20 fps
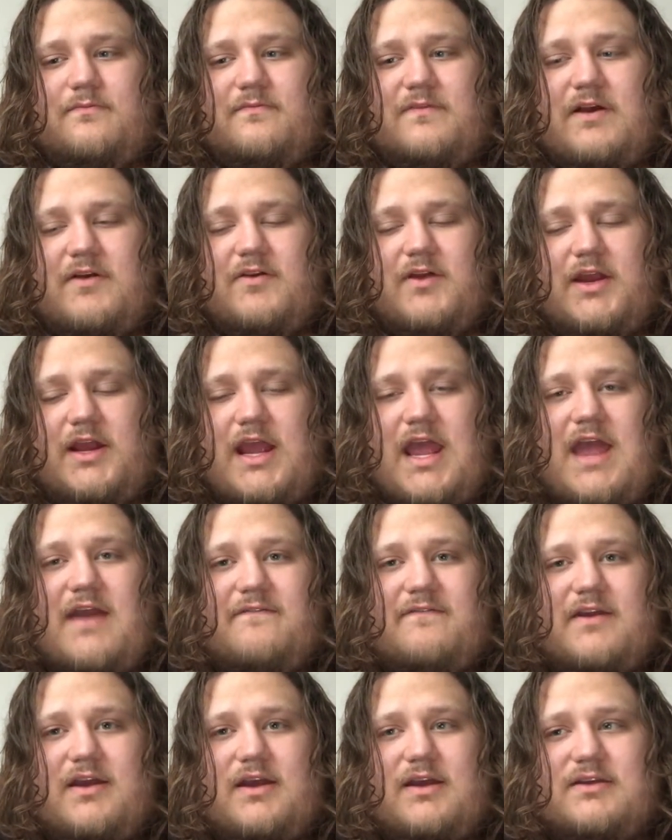very
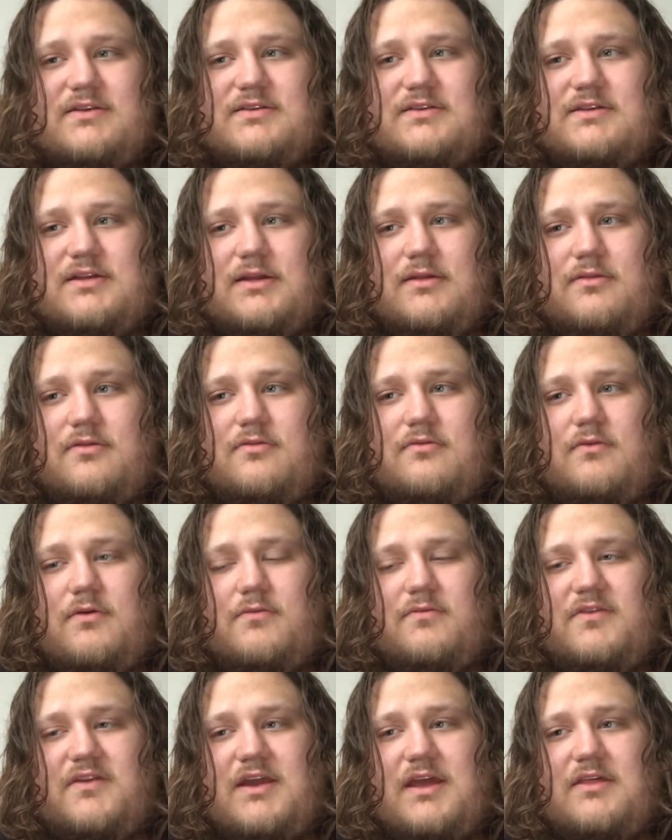half-assed and
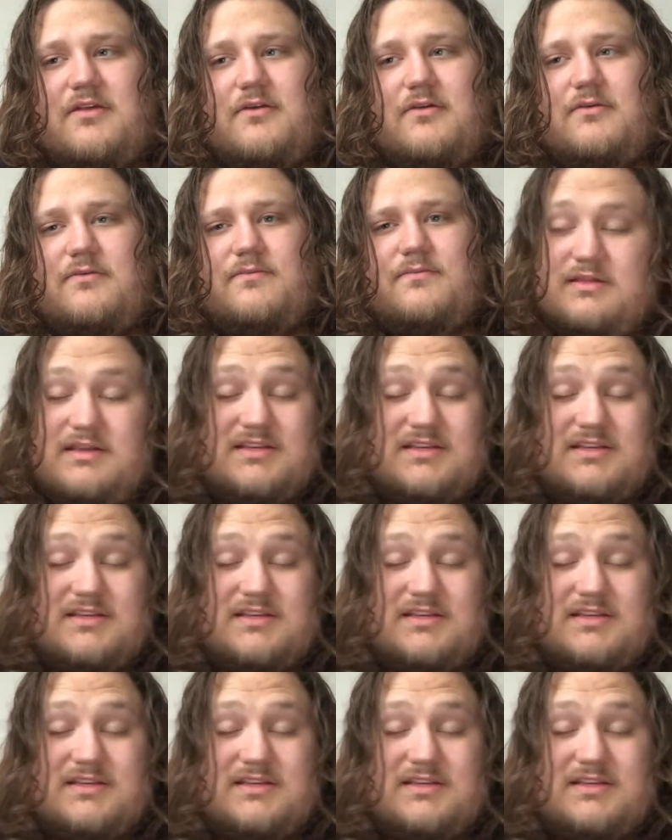thrown together.